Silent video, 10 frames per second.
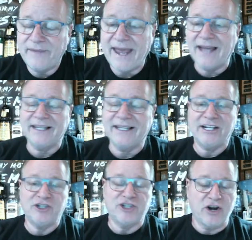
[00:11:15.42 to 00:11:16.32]

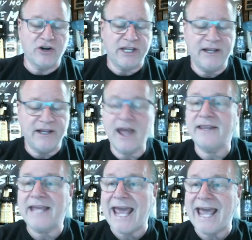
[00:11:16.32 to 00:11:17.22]
Alien Jerky,
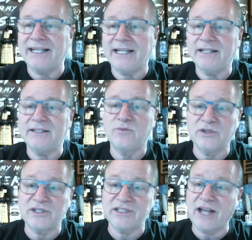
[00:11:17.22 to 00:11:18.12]
and the aliens
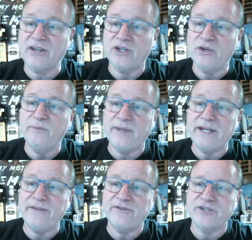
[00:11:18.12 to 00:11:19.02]
will sell you
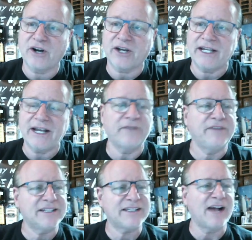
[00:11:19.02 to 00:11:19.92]
beef jerky. Now, if
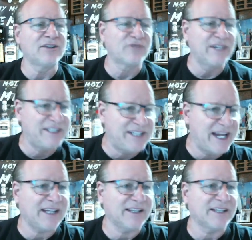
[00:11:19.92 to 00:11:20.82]
this sounds
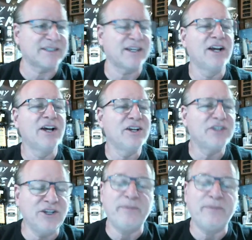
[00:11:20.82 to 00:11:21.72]
ridiculous
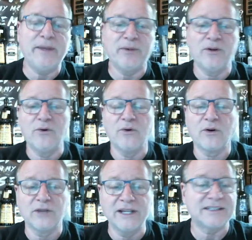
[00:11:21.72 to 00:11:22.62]
to you people who
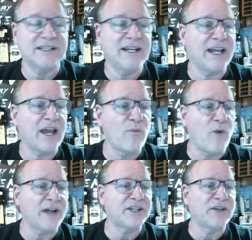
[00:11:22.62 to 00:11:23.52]
are listening and
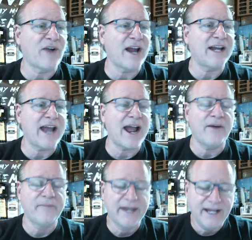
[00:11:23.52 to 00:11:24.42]
watching right
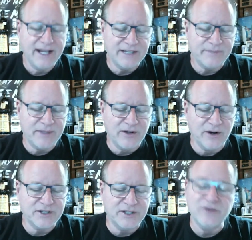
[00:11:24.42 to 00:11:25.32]
now, it's
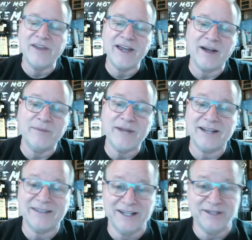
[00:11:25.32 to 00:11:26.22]
because you think I'm
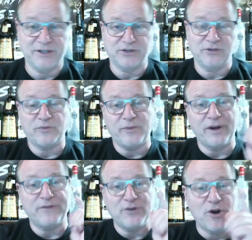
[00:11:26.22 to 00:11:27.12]
not telling the truth. But
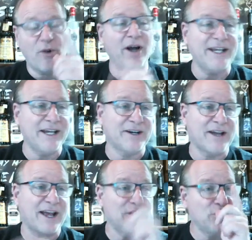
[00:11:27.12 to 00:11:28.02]
if you go on the
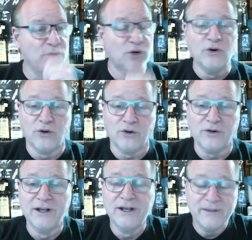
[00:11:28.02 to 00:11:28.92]
internet and you
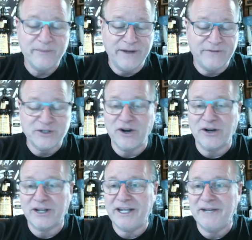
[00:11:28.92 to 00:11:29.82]
Google beef
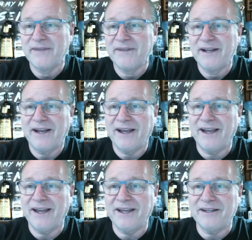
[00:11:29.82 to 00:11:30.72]
jerky
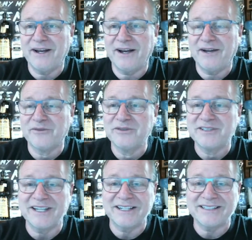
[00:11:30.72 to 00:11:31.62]
and Route
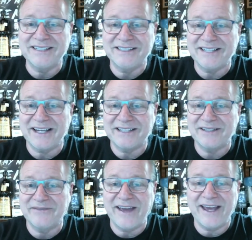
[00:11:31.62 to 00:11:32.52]
66
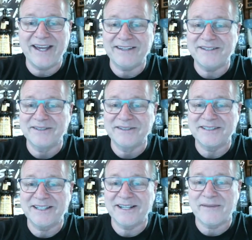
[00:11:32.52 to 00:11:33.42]
to Vegas, you'll
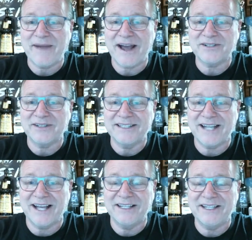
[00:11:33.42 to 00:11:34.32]
see that I'm actually
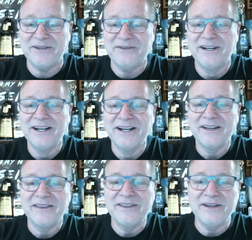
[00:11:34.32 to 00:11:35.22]
telling you
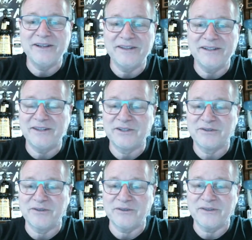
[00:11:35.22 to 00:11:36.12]
the
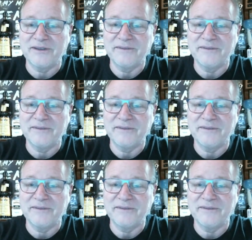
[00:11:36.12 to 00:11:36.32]
truth.